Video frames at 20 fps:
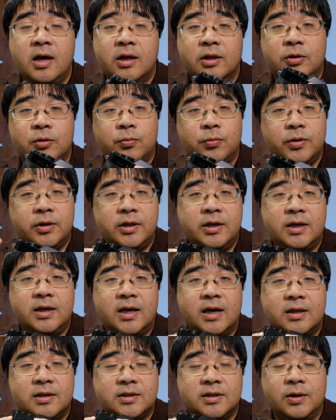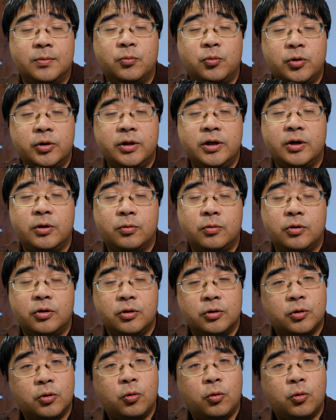to really get some really good